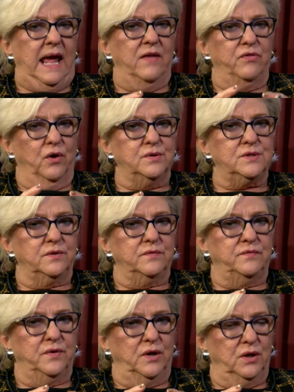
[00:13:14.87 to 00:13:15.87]
And those
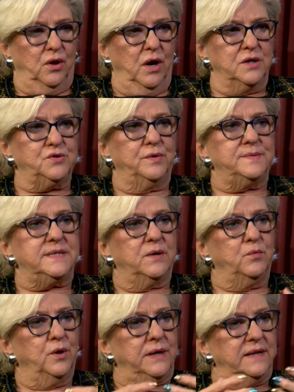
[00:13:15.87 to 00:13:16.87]
are very large groups
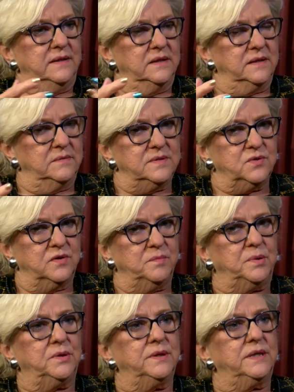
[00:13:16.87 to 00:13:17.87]
that work in the sort
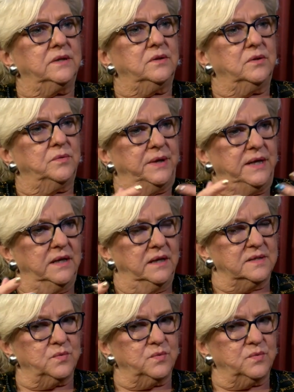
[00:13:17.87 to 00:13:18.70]
of political arena,